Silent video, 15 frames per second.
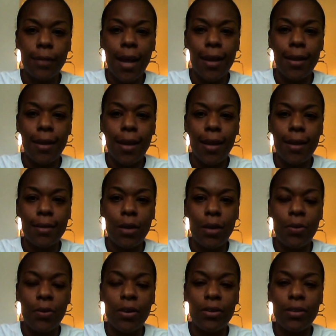Hi guys,
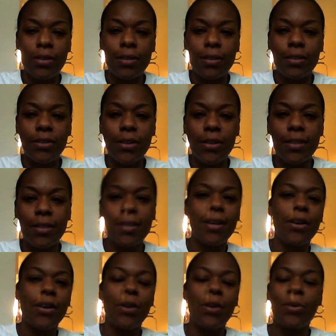how are you? This is
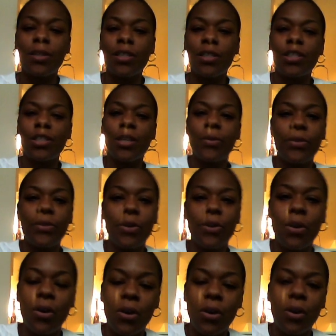Darcel. I wanted to share with
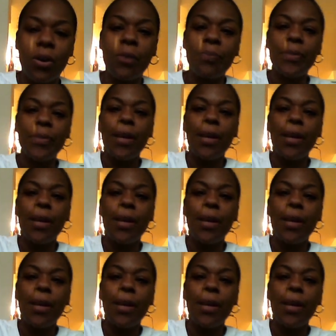you a haul.